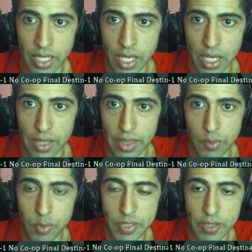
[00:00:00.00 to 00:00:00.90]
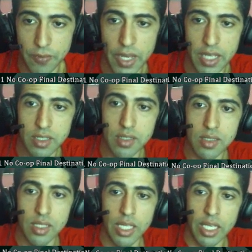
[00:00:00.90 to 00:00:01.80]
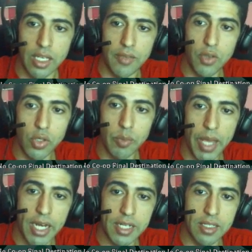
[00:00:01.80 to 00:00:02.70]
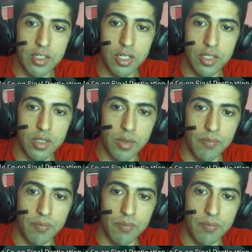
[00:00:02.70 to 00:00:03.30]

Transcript: That would be the fastest. If you can manage to just